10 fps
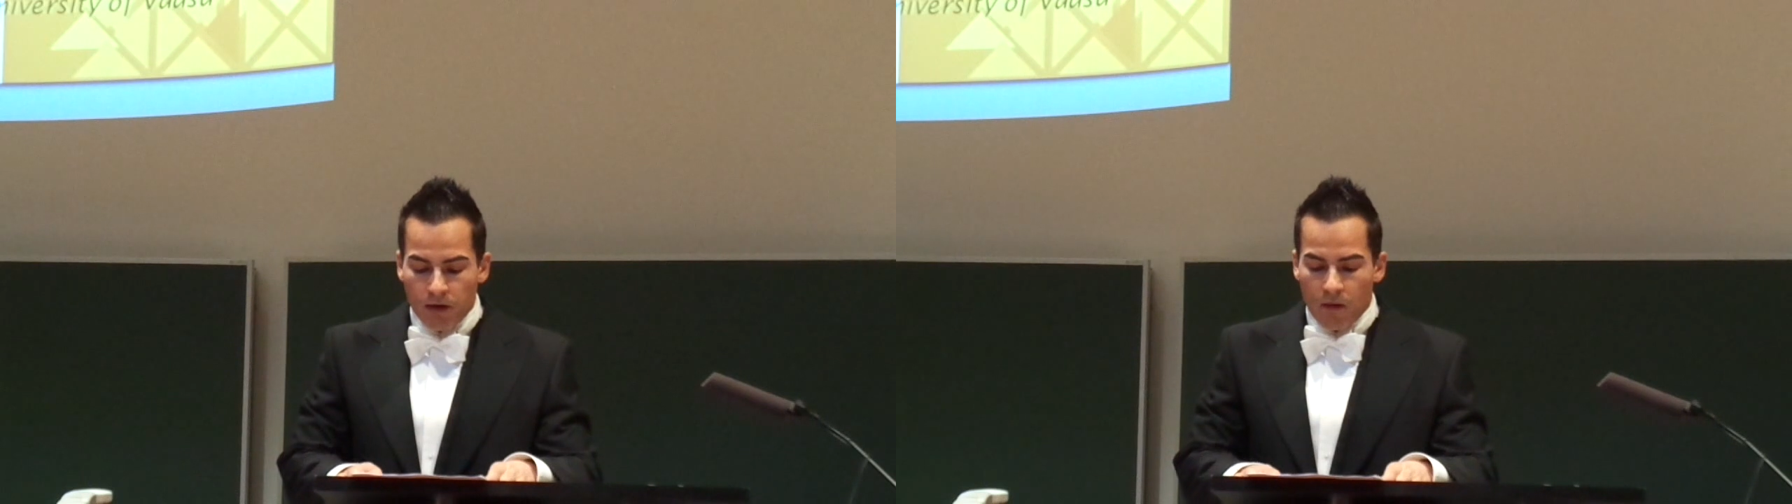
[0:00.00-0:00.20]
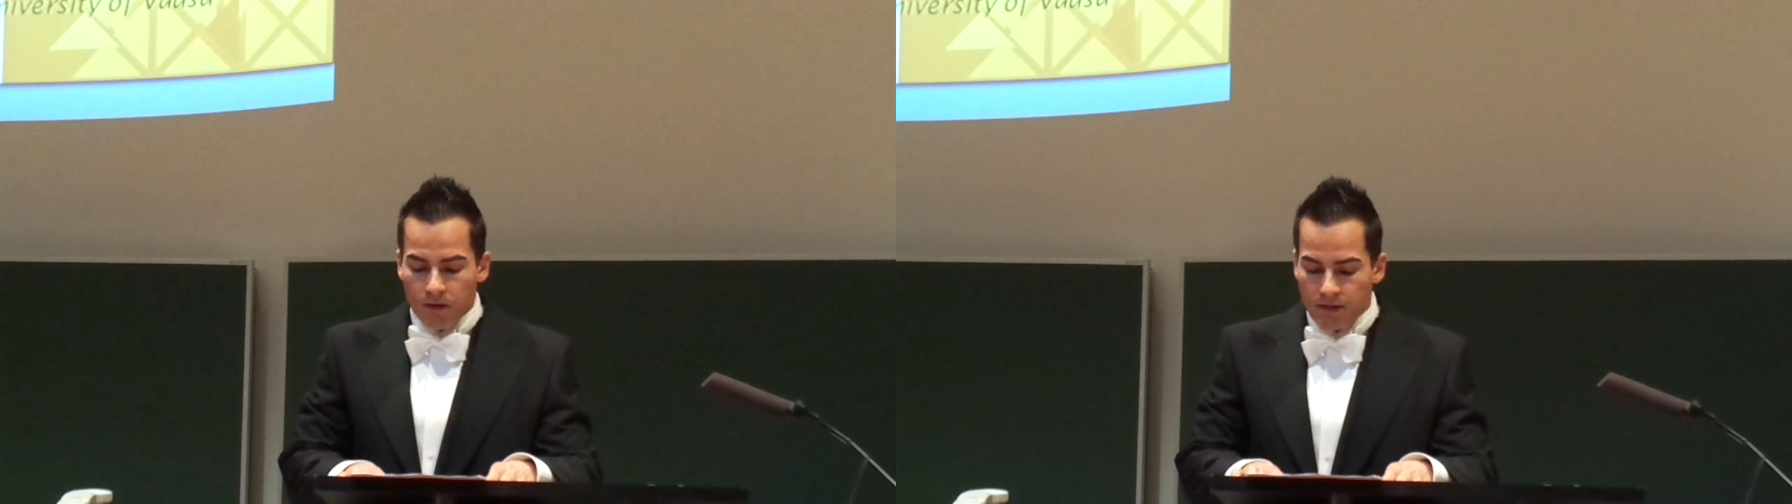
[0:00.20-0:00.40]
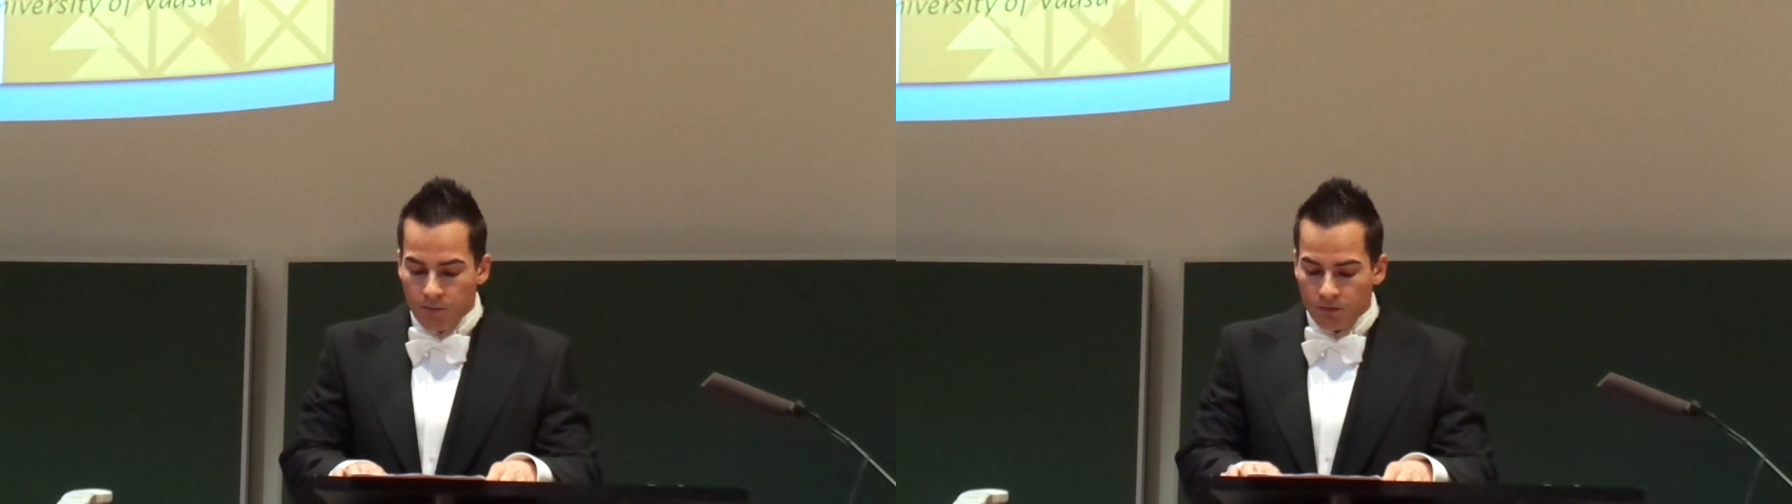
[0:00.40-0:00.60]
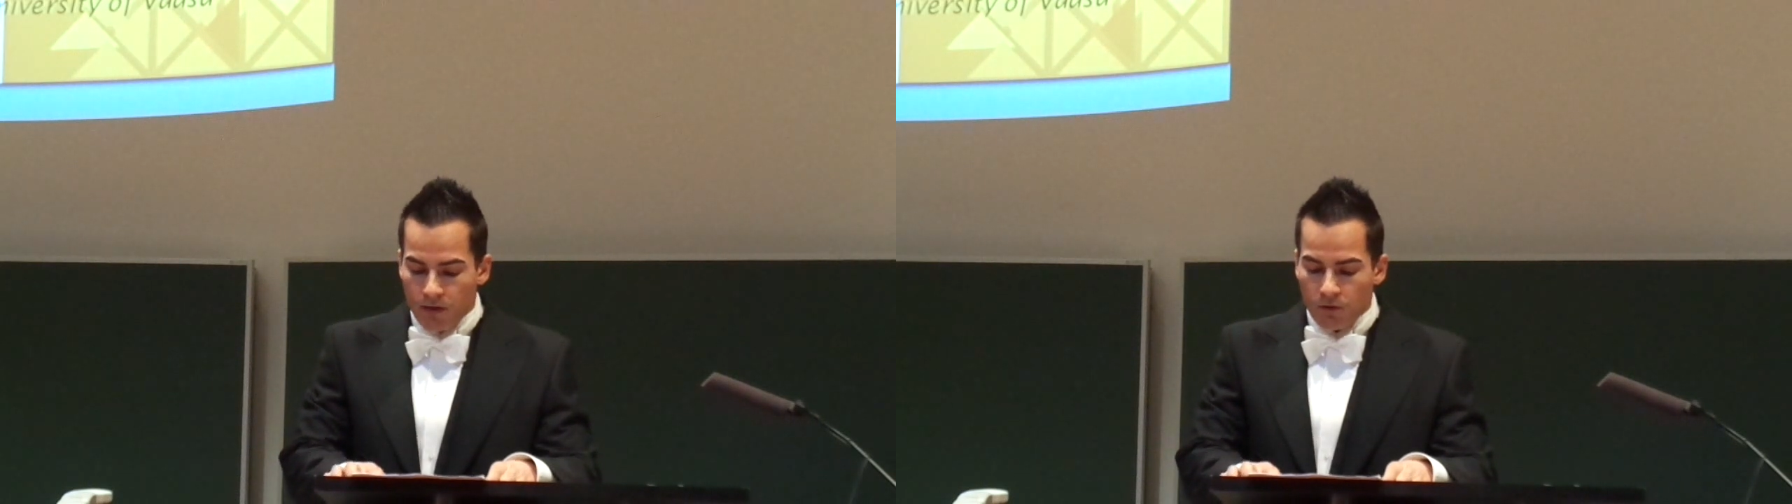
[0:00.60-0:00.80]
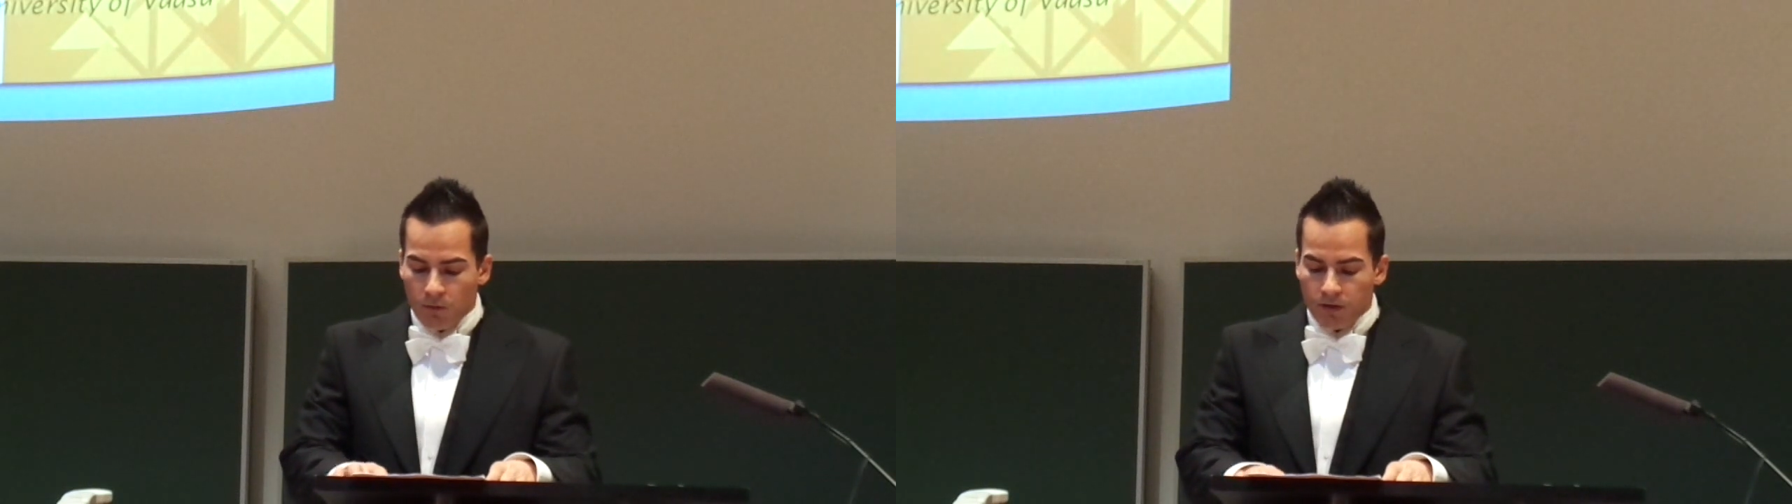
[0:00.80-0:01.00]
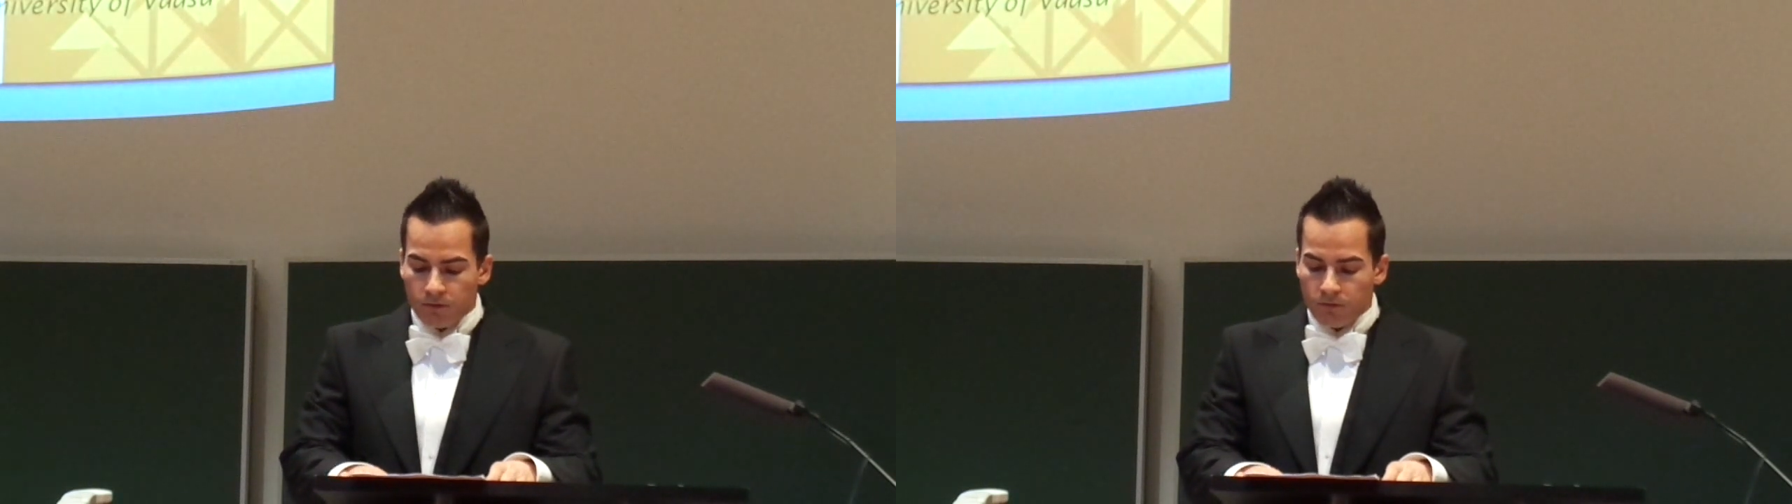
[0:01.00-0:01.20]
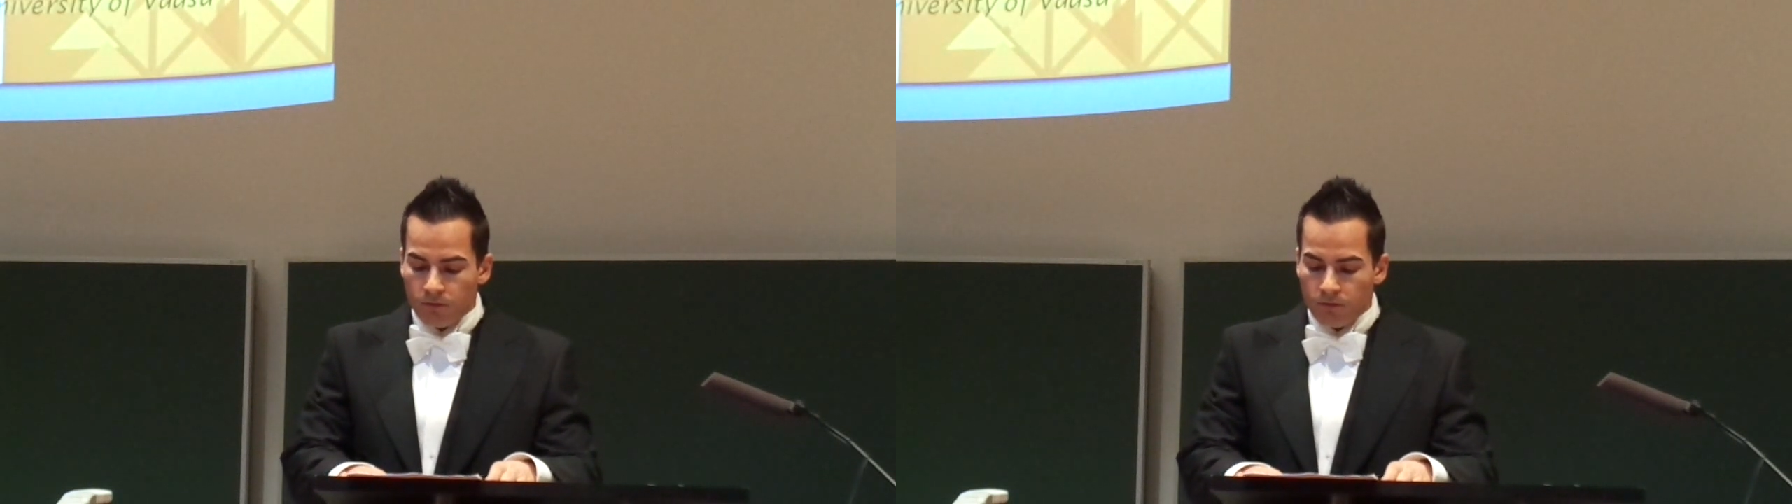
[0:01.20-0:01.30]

other types of anomalies.